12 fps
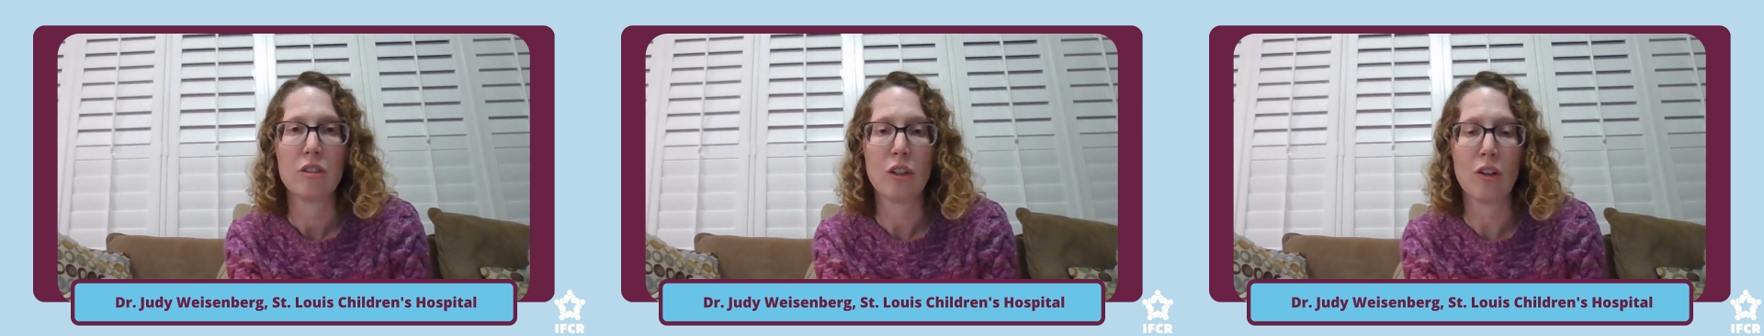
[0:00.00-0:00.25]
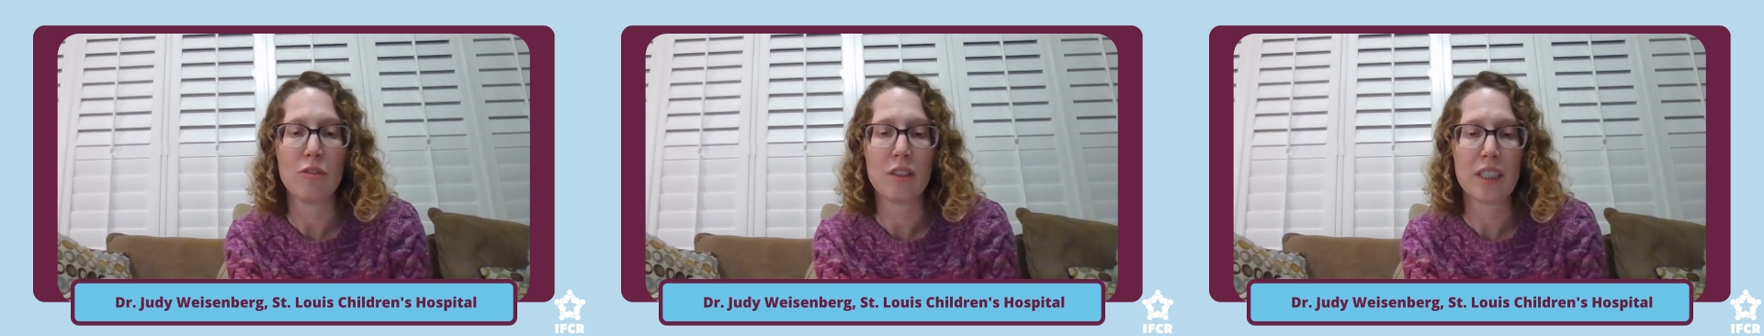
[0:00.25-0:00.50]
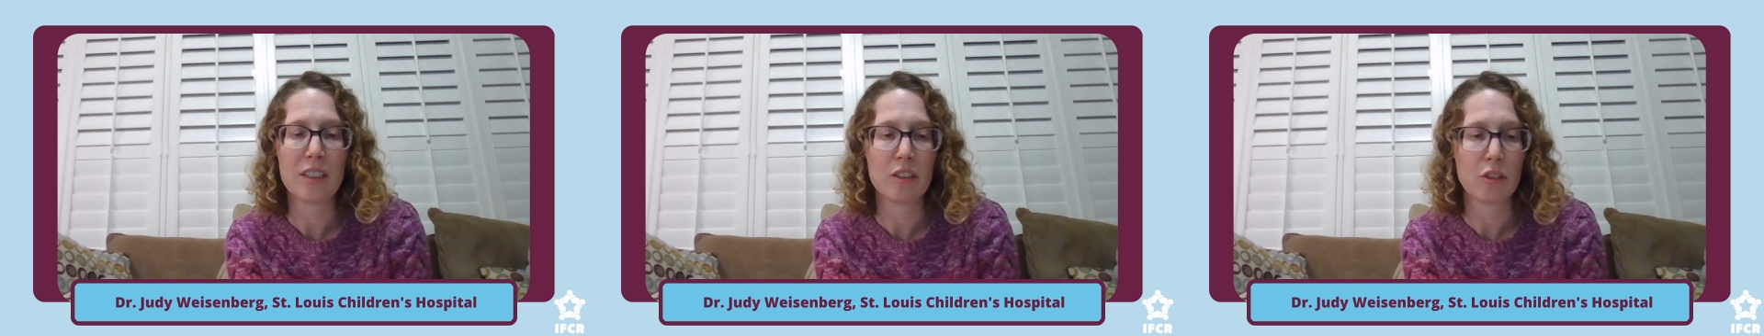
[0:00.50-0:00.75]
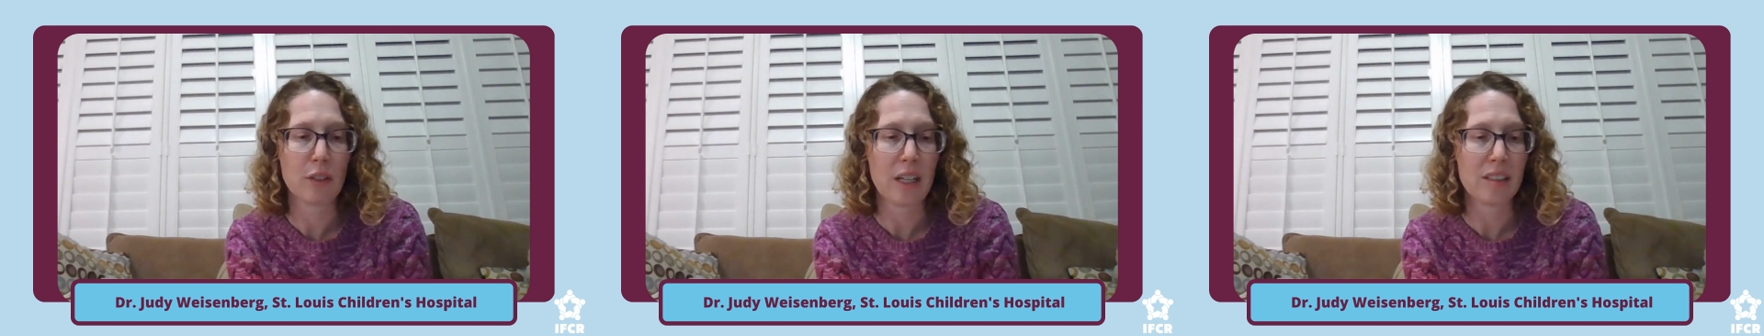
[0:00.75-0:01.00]
Don't forget to
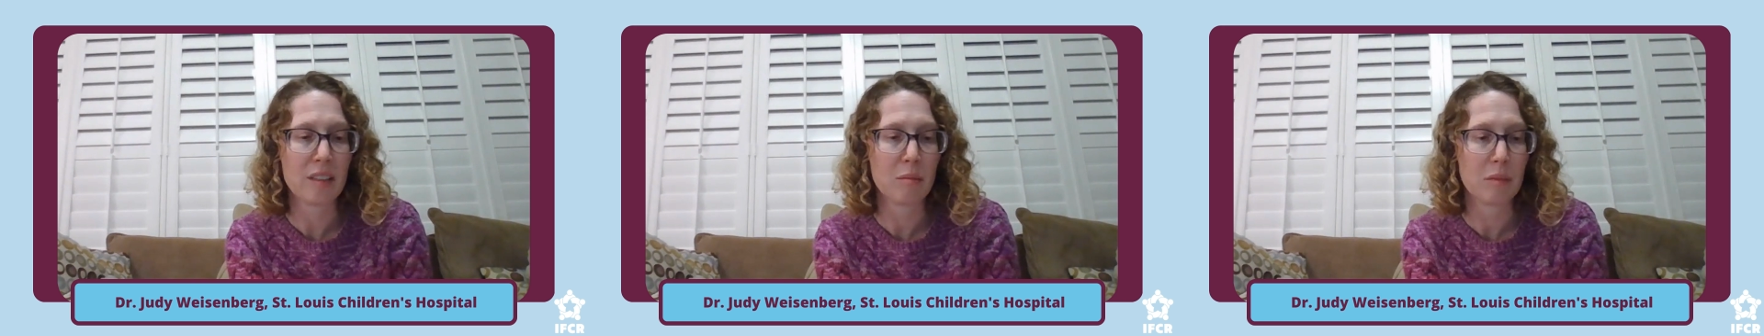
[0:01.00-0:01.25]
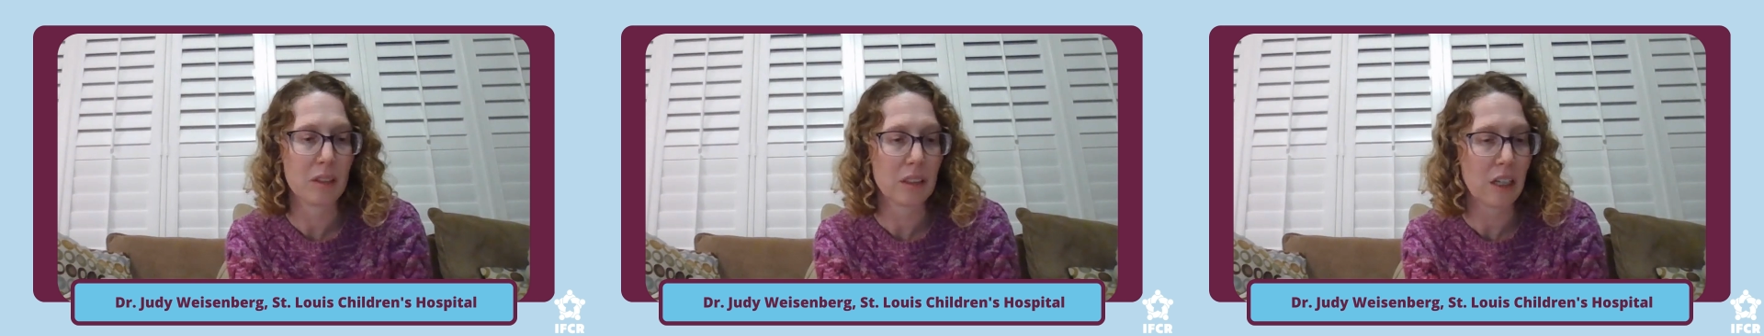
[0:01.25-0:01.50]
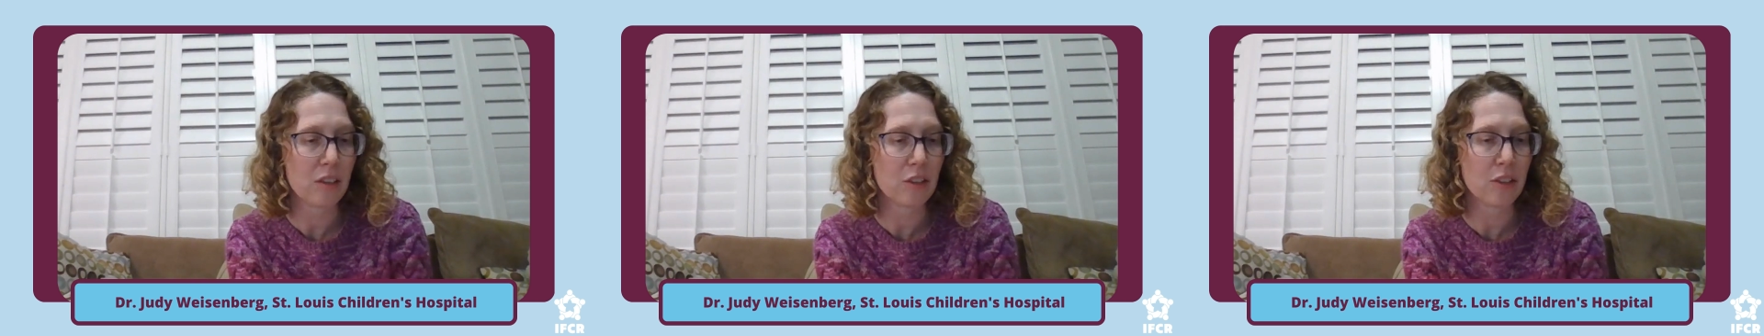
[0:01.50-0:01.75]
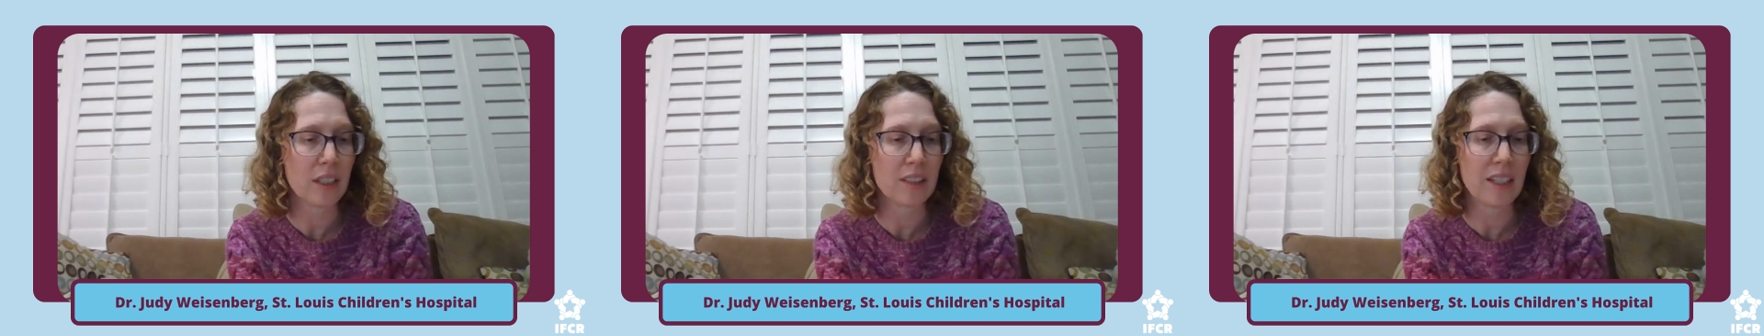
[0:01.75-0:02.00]
try some
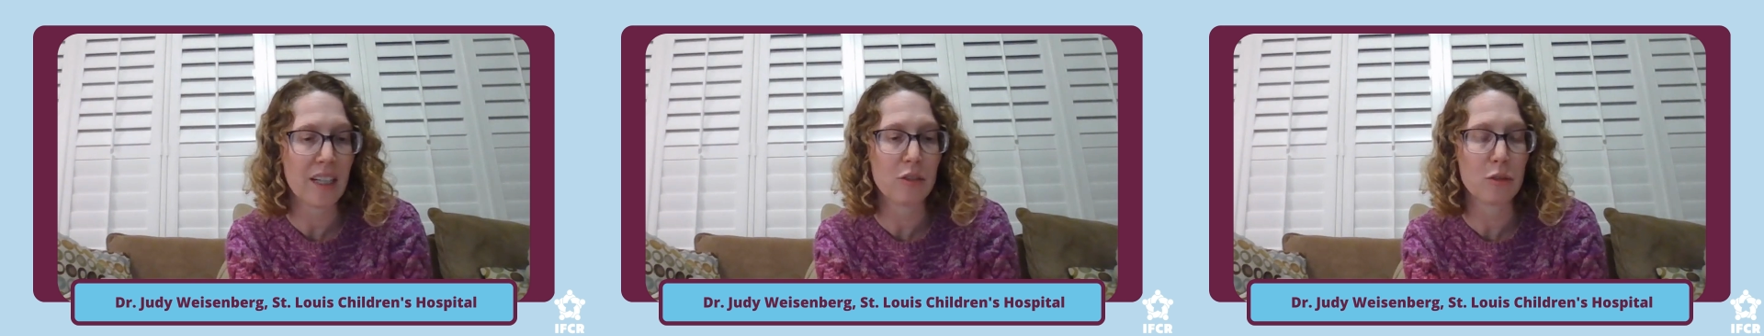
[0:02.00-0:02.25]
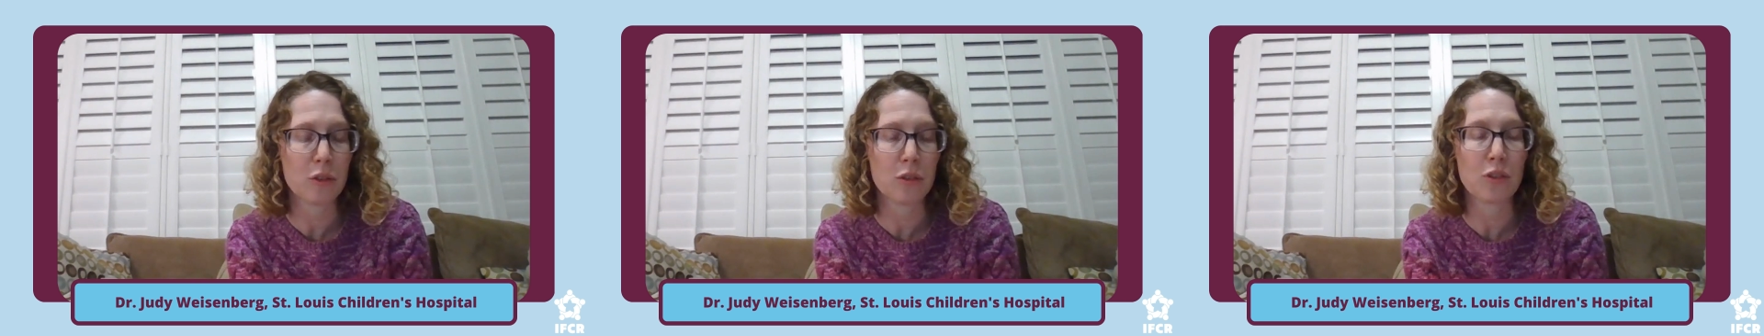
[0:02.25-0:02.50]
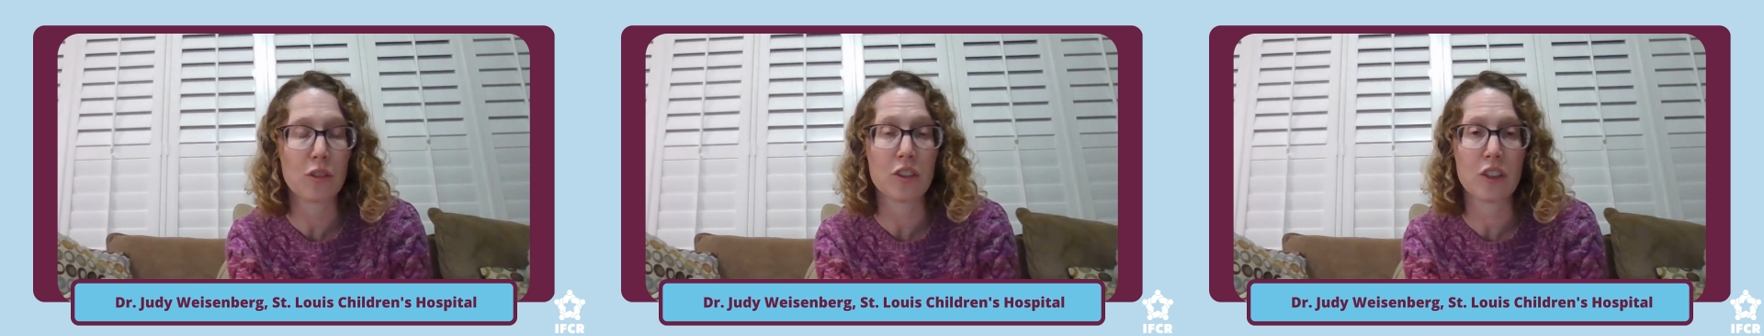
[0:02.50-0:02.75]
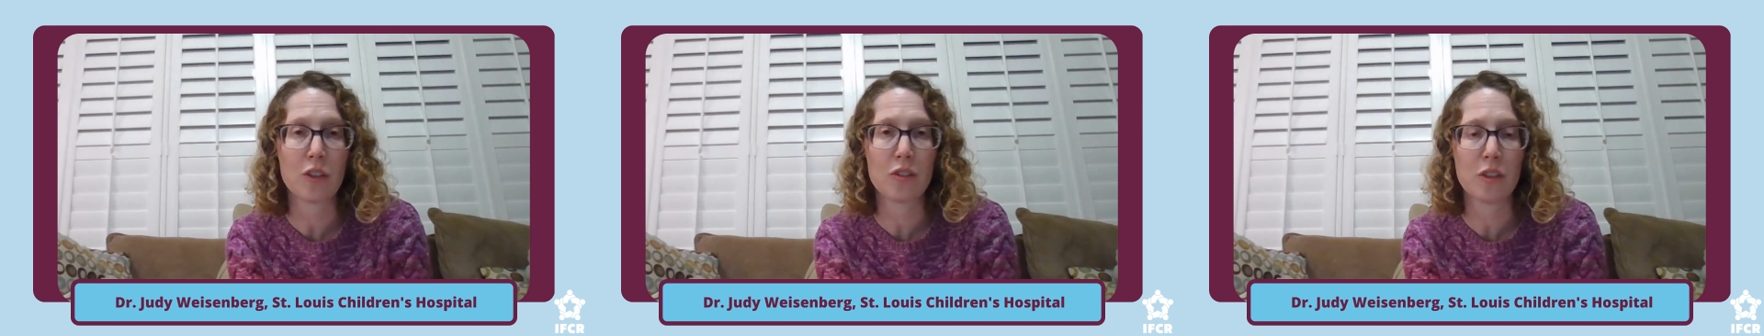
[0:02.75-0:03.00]
custard at Ted Drew's or
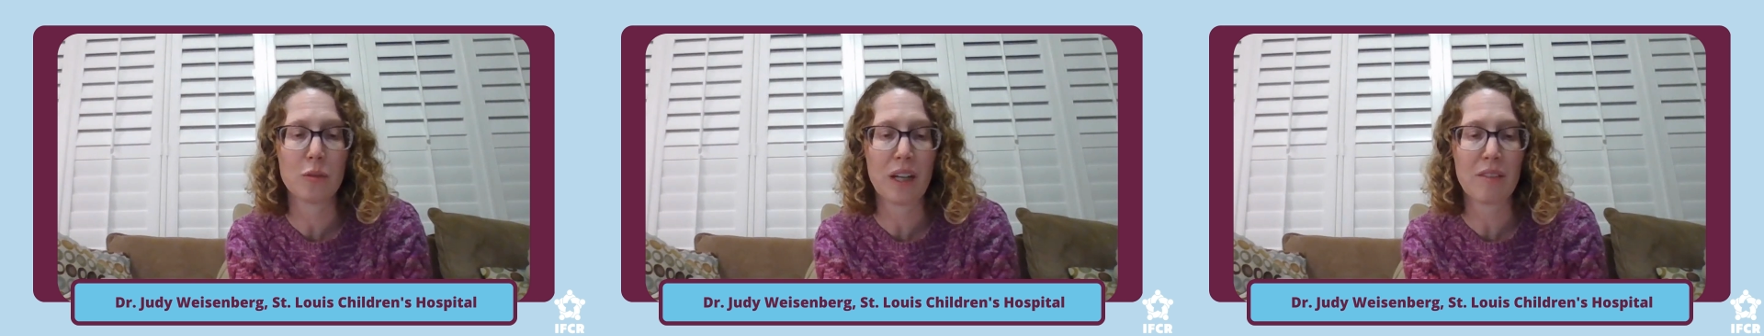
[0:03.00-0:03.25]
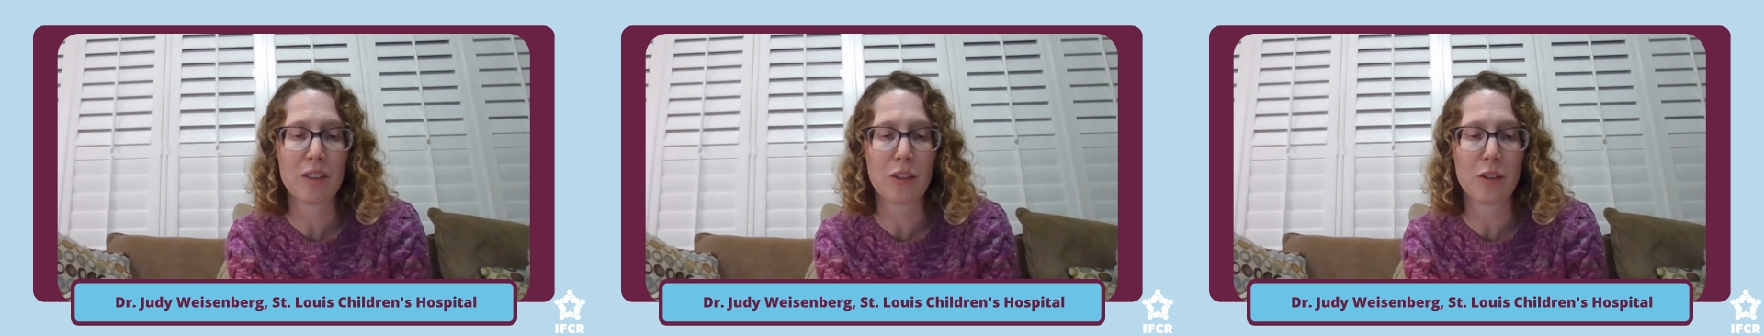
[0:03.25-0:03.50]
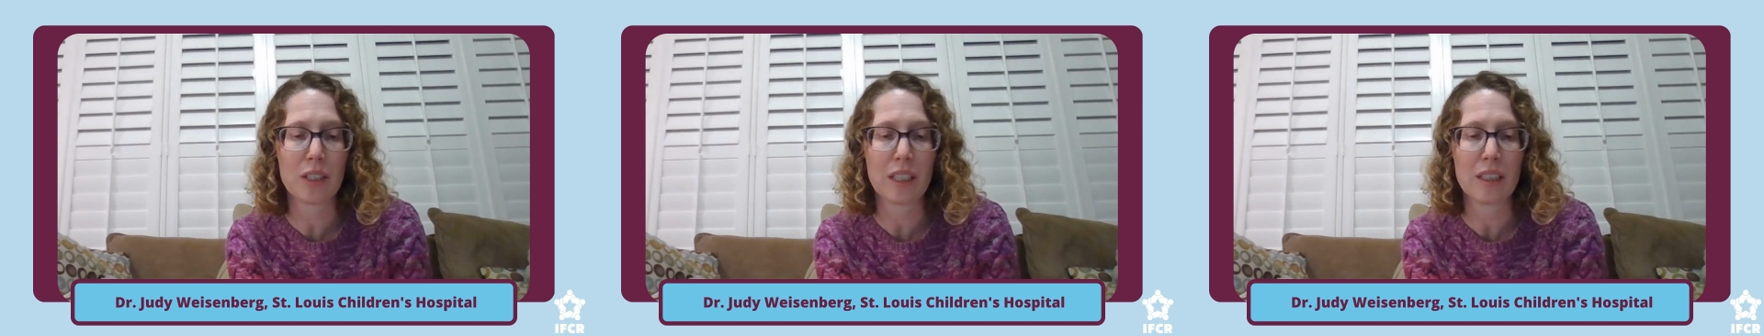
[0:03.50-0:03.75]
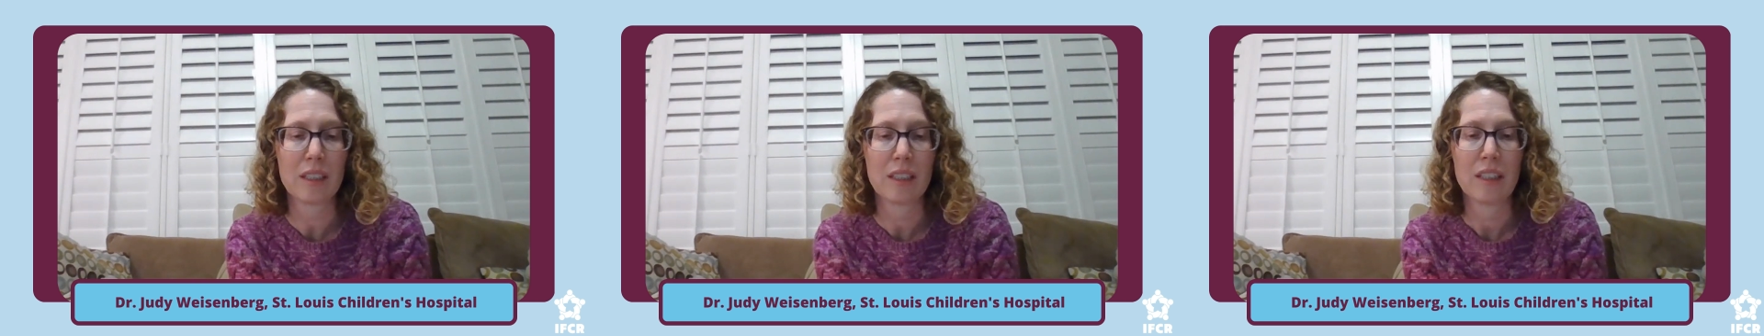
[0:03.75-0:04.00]
toasted ravioli.